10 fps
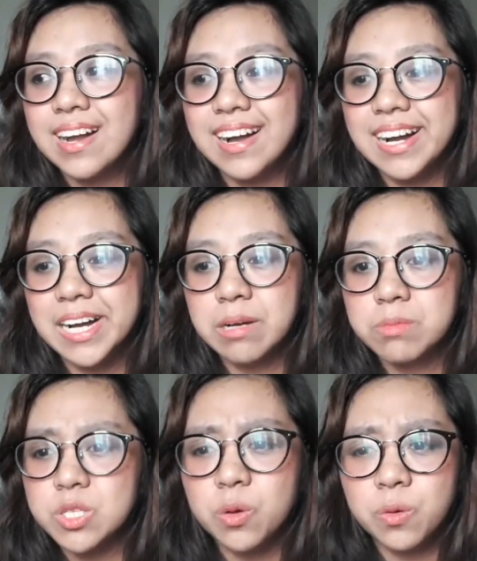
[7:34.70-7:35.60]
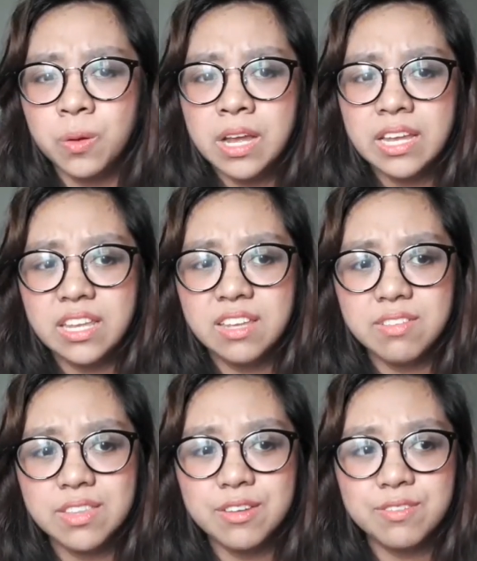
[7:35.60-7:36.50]
So
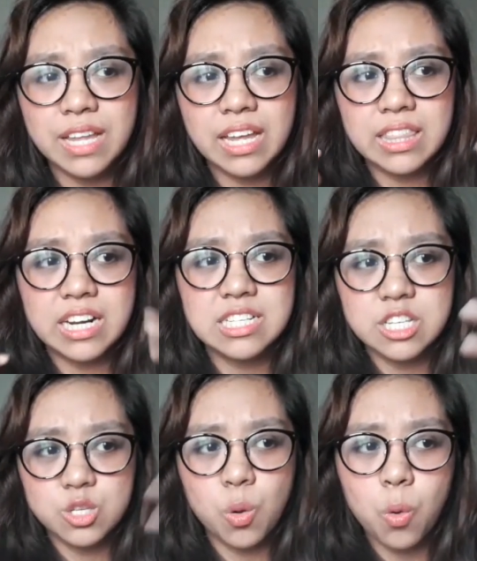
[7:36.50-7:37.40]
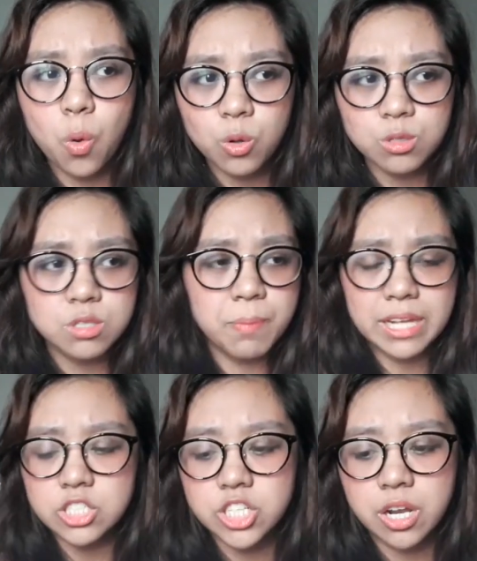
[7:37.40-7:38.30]
even if like there's this whole
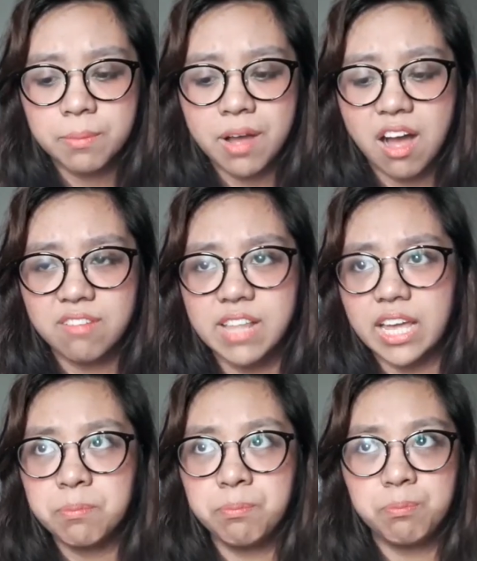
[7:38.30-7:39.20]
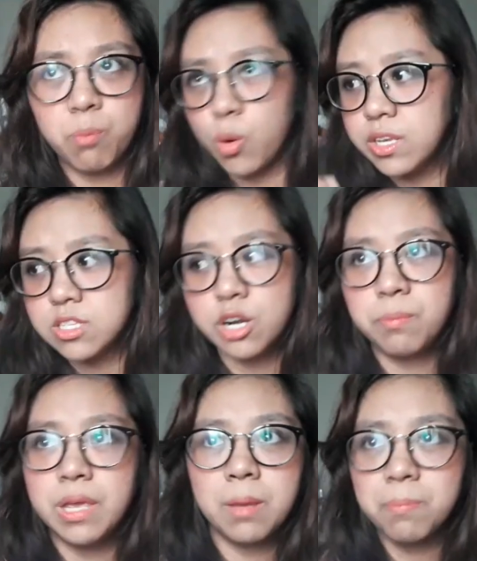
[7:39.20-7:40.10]
spectrum of like boys are
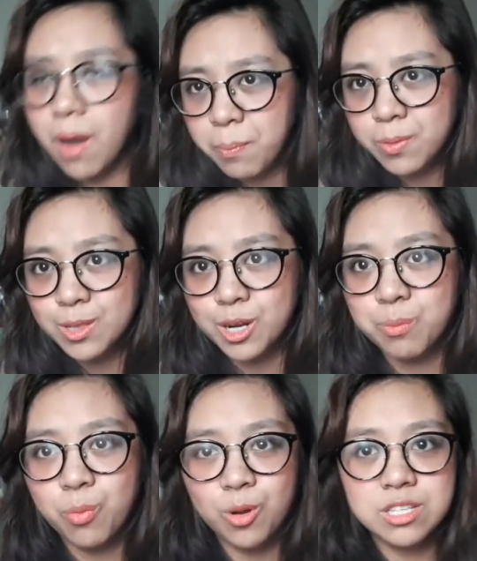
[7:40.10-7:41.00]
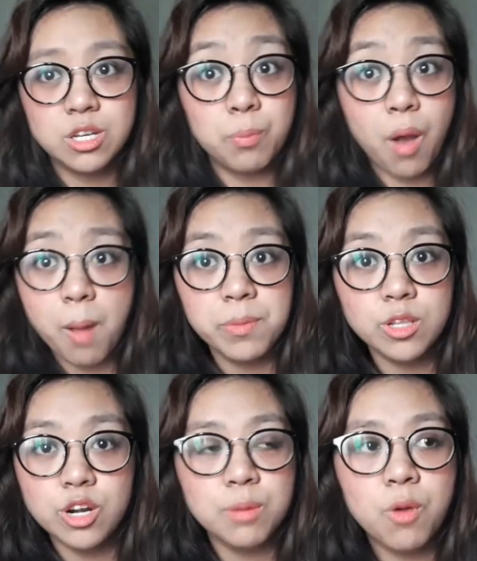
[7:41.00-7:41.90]

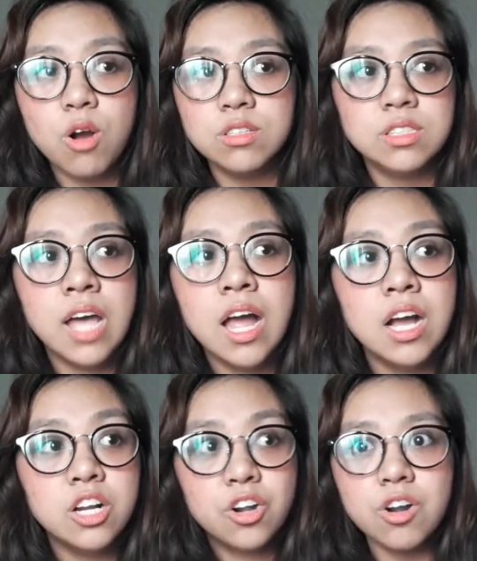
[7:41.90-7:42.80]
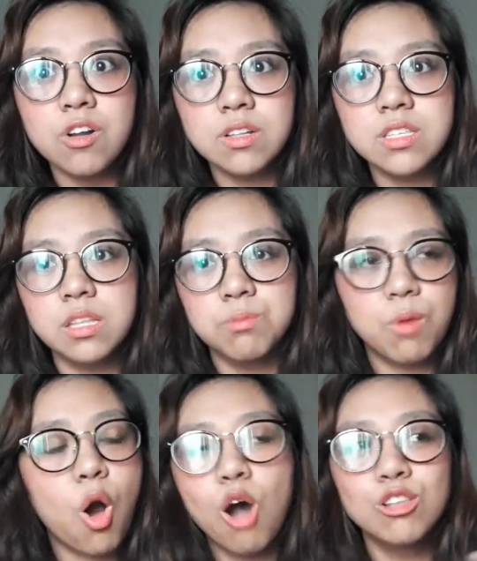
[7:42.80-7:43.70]
popular amongst girls and
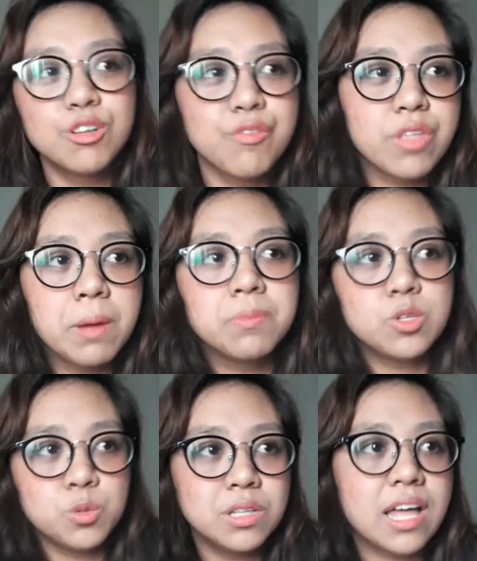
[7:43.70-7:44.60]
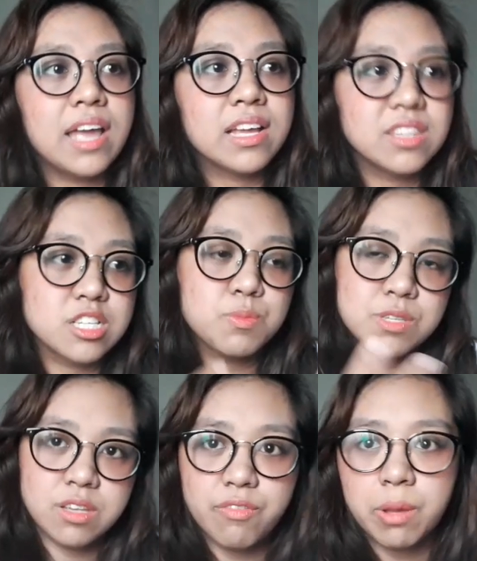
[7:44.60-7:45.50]
all of them do like this
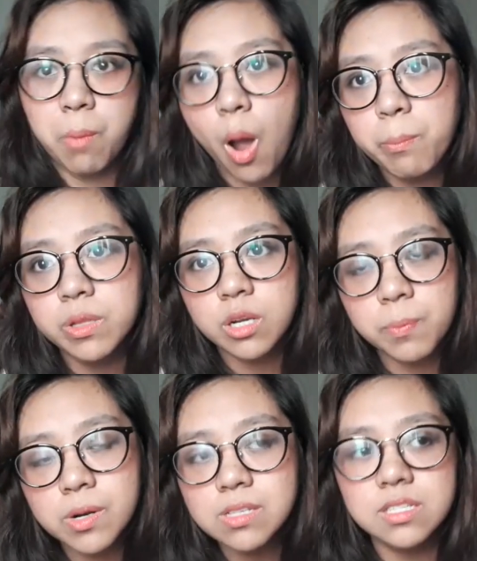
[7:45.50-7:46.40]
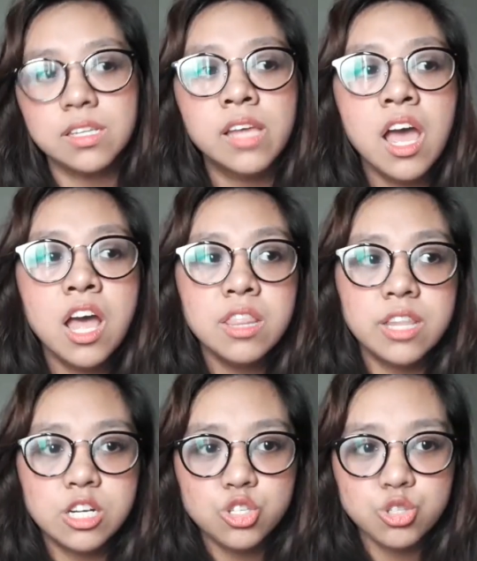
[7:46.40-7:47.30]
specific popular person,
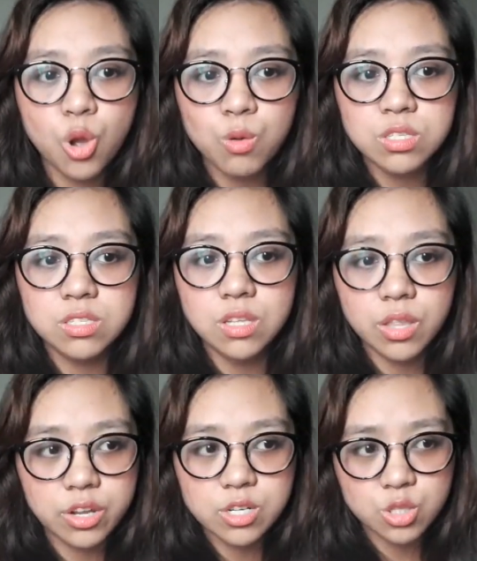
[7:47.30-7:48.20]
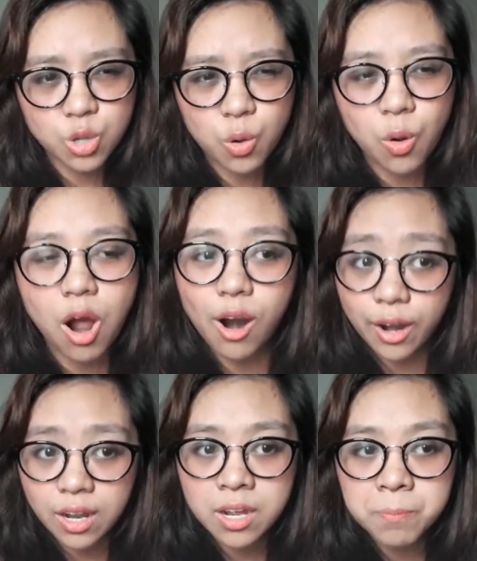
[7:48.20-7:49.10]
there's no
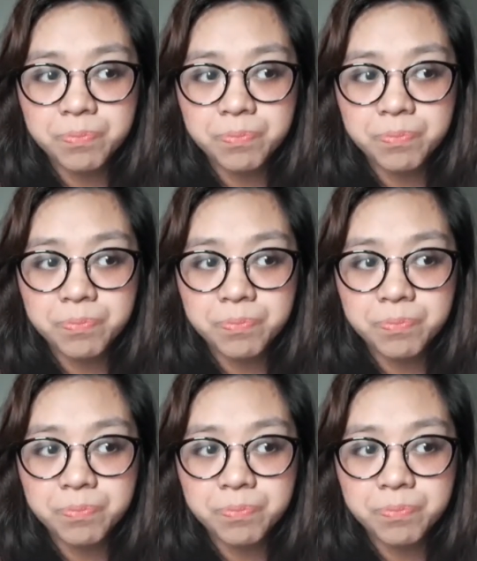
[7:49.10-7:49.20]
arc